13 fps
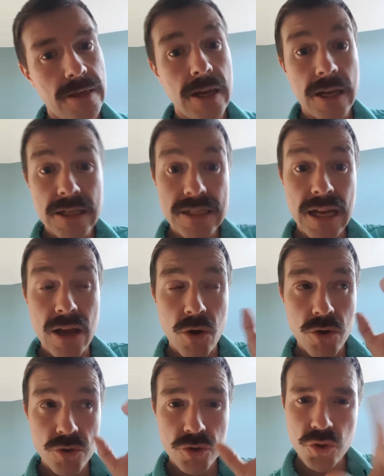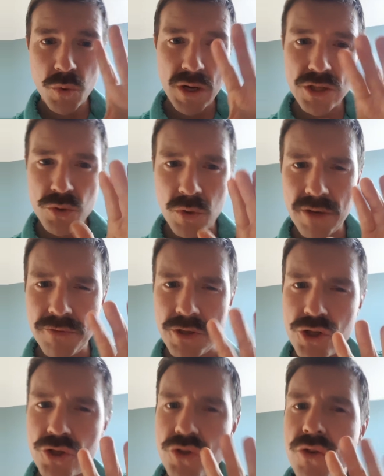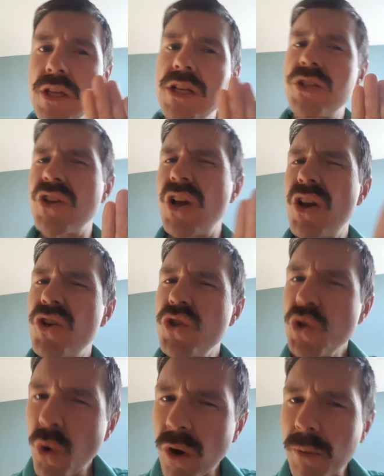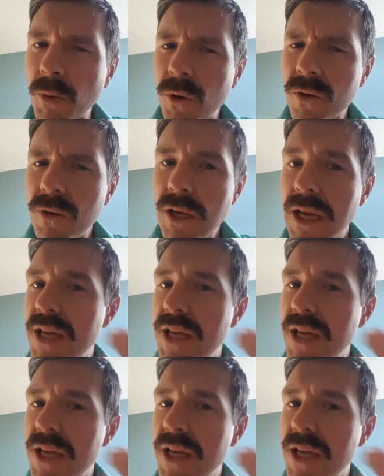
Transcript: is now 20/20 vision so that it's normal.